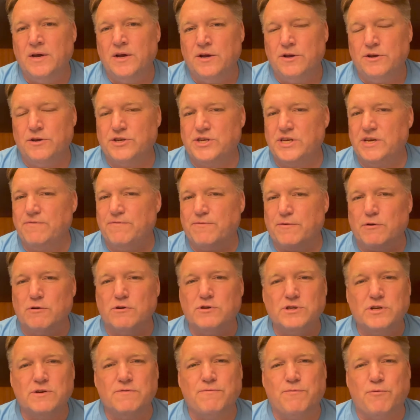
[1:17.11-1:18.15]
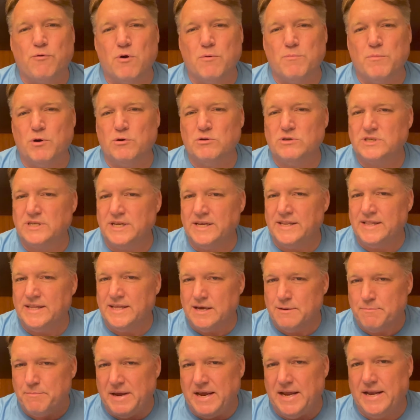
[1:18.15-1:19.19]
You see, first and foremost, in the
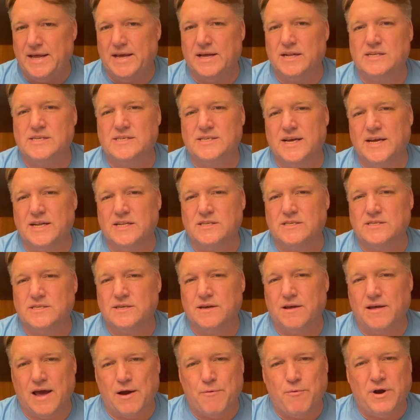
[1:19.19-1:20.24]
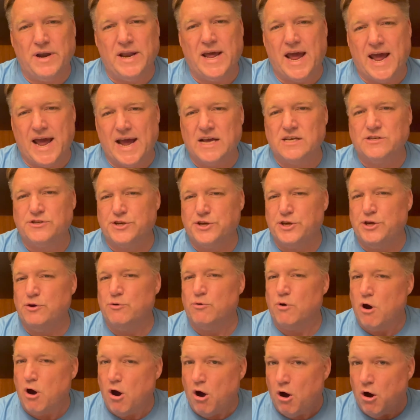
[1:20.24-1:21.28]
immediate sense, I want to ask
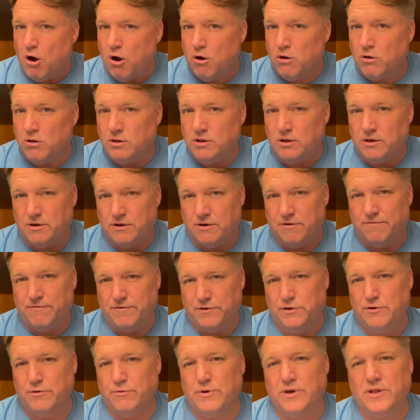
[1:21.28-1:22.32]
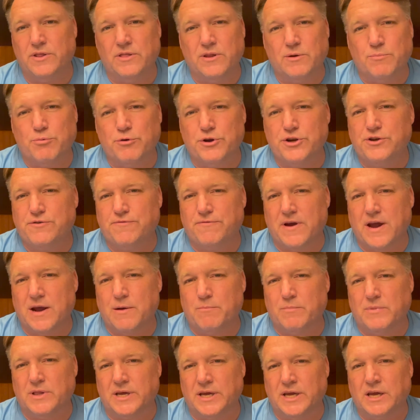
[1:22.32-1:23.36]
you, all of you in the Bridge
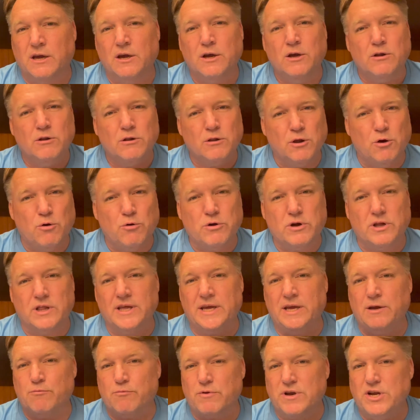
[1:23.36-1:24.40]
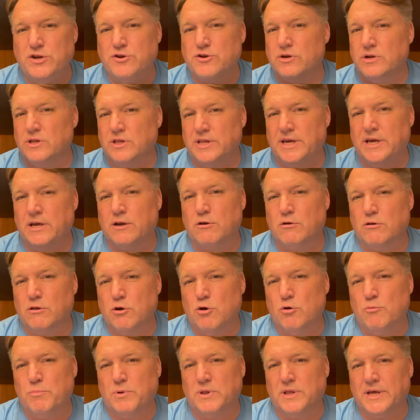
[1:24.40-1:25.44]
family, locally, regionally, and
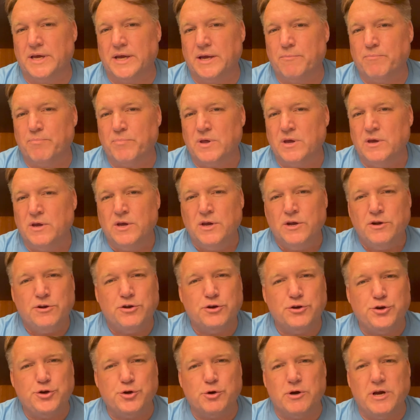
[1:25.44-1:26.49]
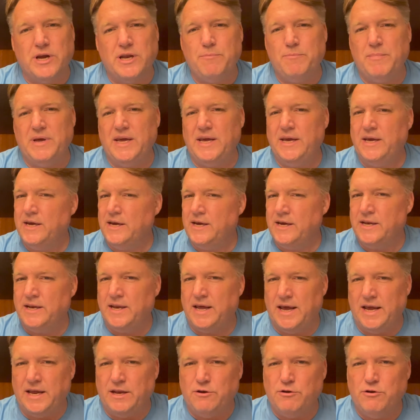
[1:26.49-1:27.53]
globally, to join me in
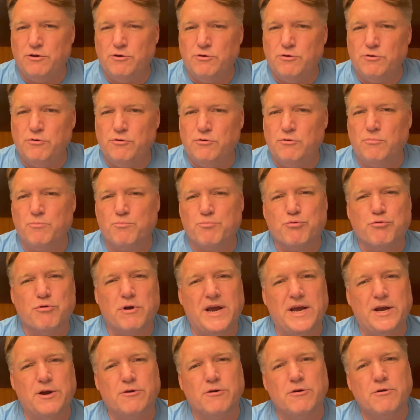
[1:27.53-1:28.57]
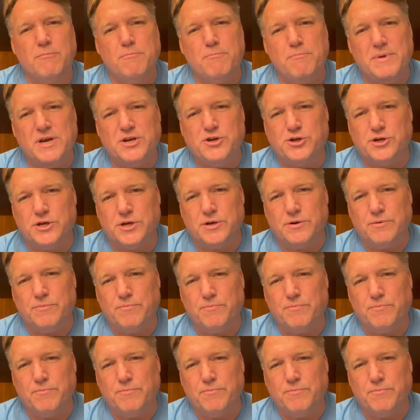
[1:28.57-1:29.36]
a new prayer mission.